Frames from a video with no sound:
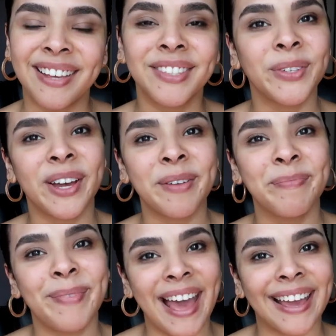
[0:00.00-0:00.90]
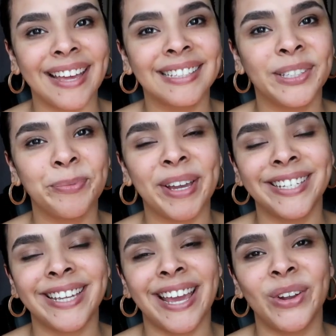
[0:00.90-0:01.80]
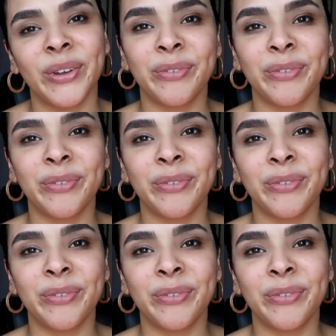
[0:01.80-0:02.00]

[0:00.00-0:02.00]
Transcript: loves, welcome back to my channel.